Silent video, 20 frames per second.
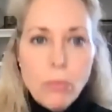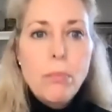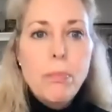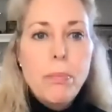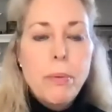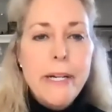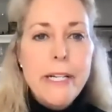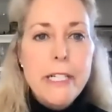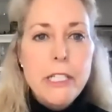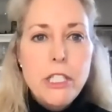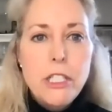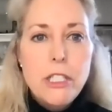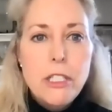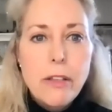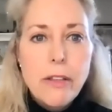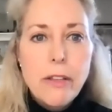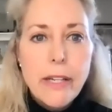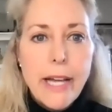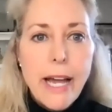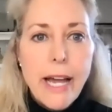breached
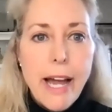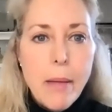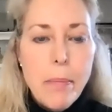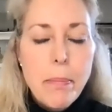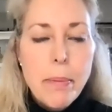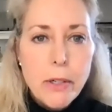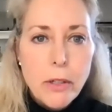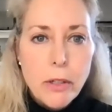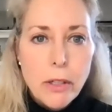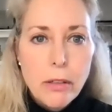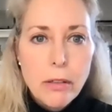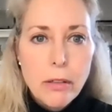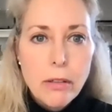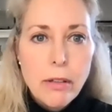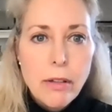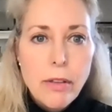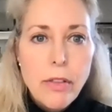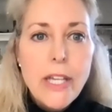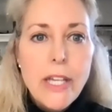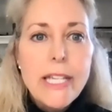the
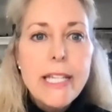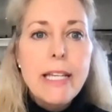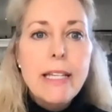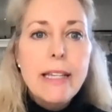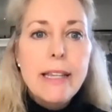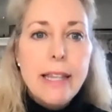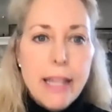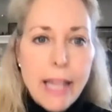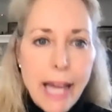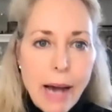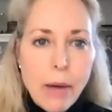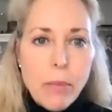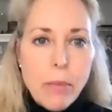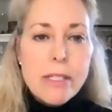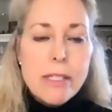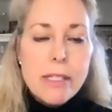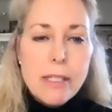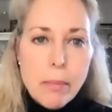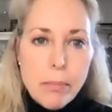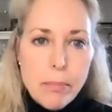Capitol thinking that
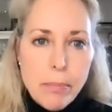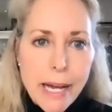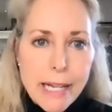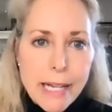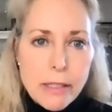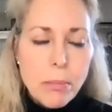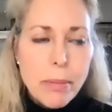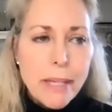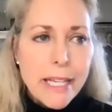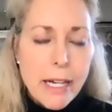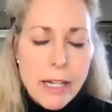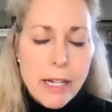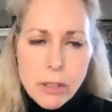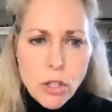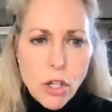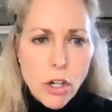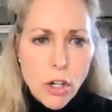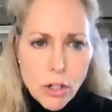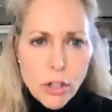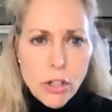was the best because
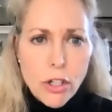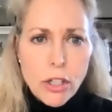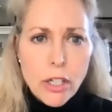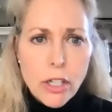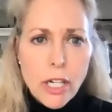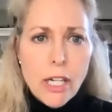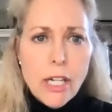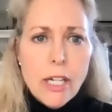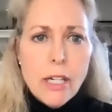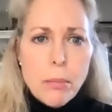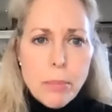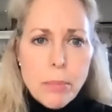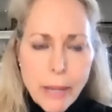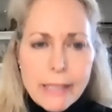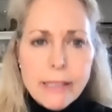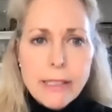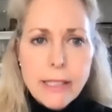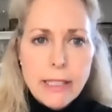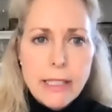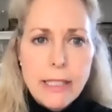her
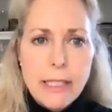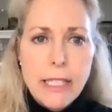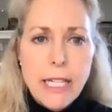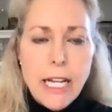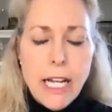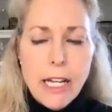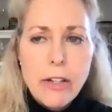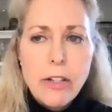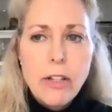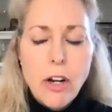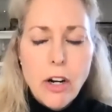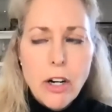president and